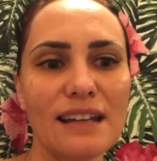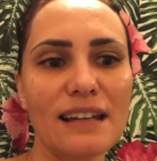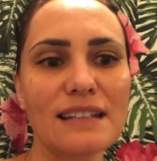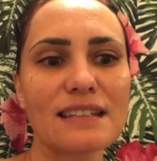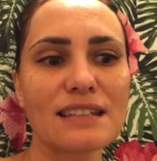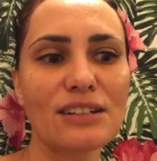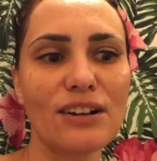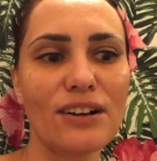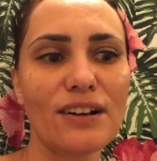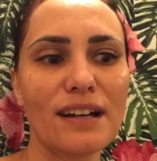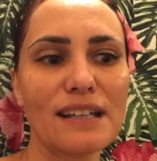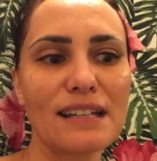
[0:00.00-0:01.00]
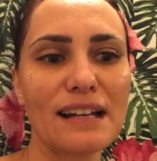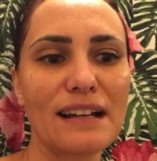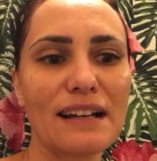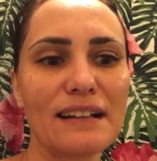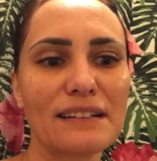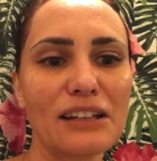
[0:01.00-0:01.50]
It's not
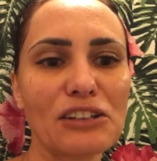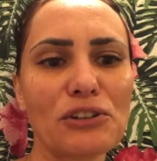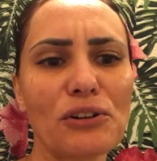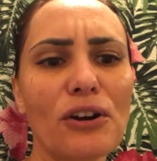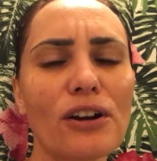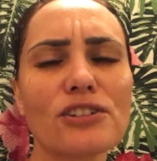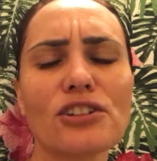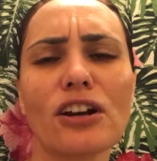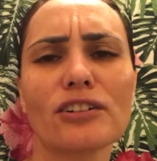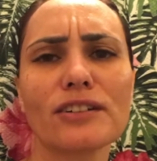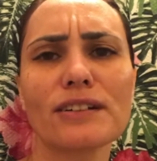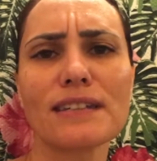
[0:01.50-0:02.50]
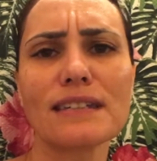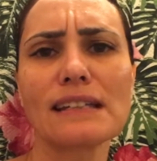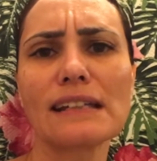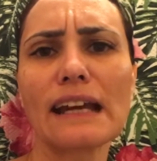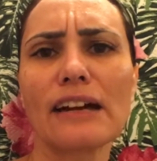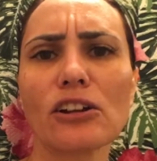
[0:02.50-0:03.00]
like your heart chakra is
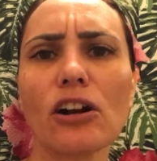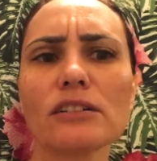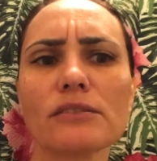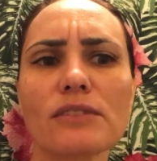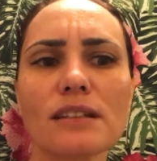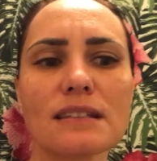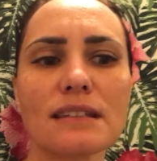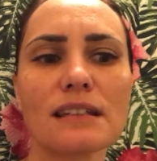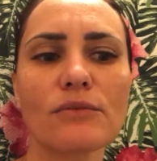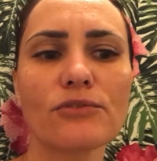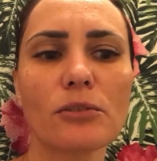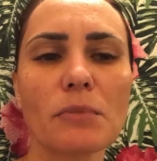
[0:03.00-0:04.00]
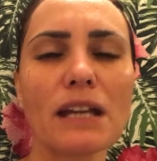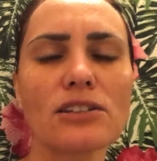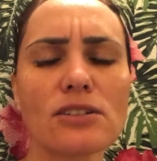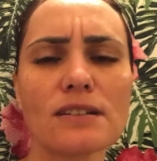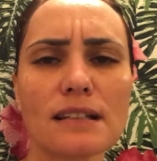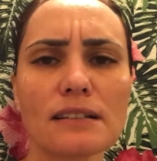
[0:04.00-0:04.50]
sending out all of this
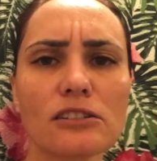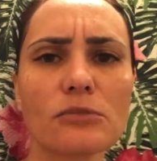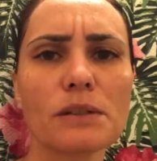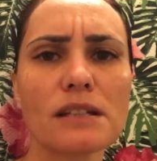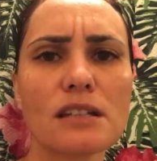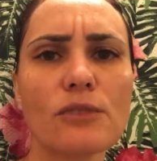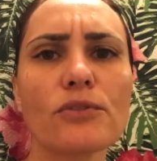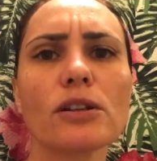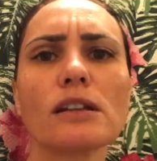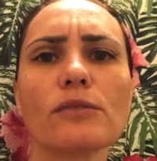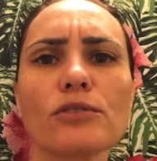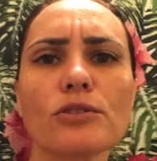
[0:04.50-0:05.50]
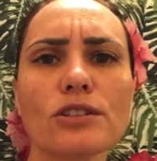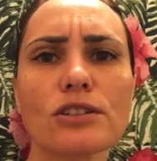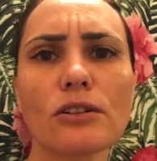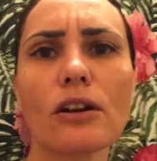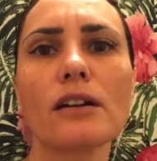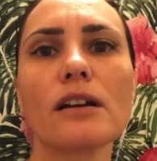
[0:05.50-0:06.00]
information. It's a little bit different. And if you
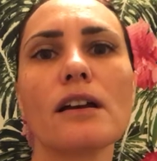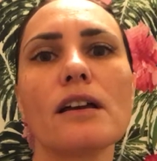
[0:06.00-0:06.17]
start